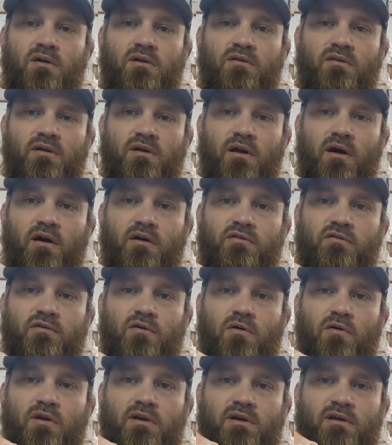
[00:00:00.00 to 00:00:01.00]
then I'll
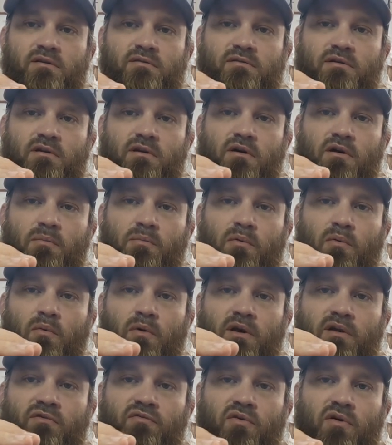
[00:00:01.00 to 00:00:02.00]
start easing it up
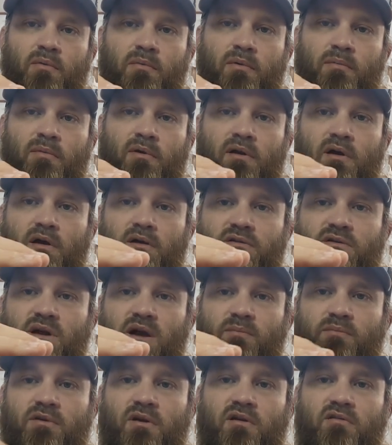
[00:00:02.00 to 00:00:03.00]
away from him, a lot of
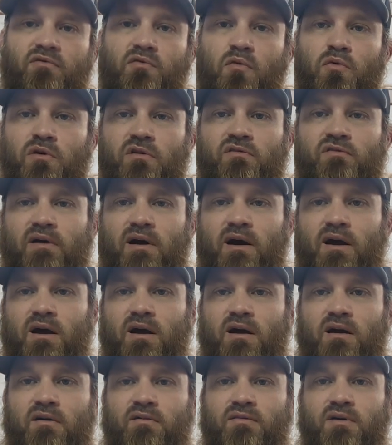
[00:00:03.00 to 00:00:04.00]
times at a
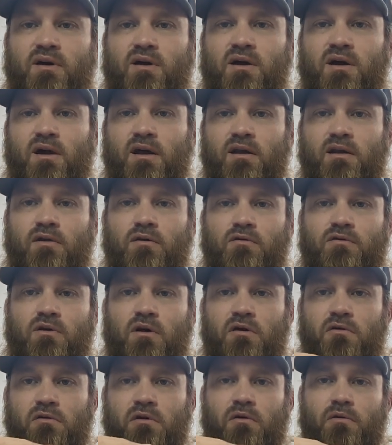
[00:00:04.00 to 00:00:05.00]
45, and he'll
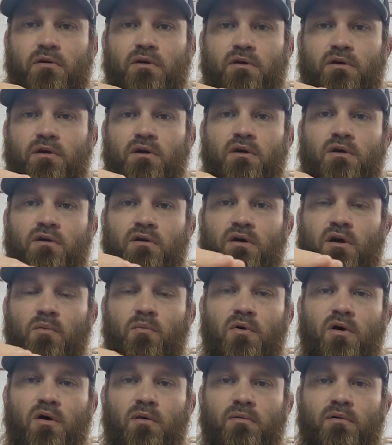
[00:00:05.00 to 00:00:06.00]
turn on it,
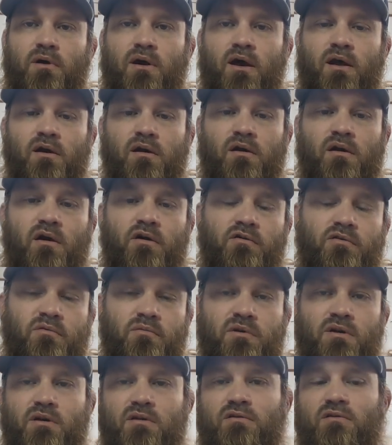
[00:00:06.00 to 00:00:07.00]
come up kind of close
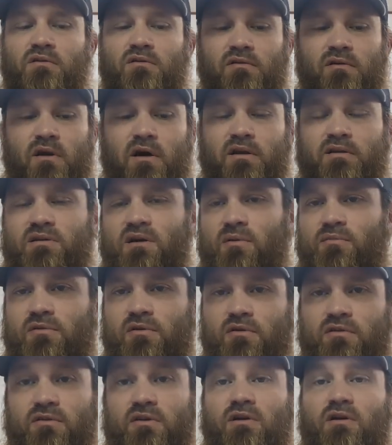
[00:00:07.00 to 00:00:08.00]
in distance. A lot of times
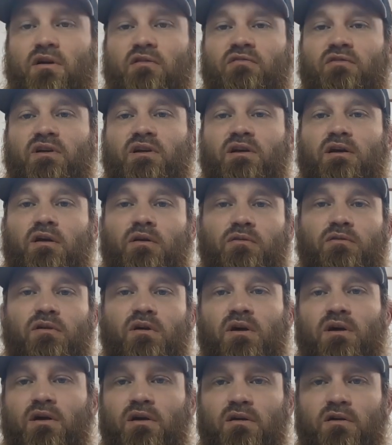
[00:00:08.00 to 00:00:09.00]
you'll see in our videos,
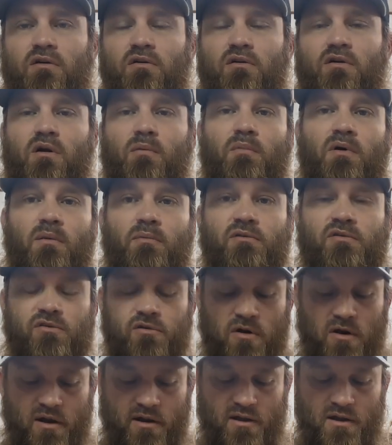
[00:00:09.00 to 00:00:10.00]
he'll come up and
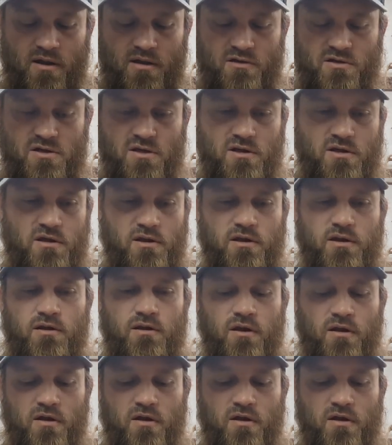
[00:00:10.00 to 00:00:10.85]
strike that jig.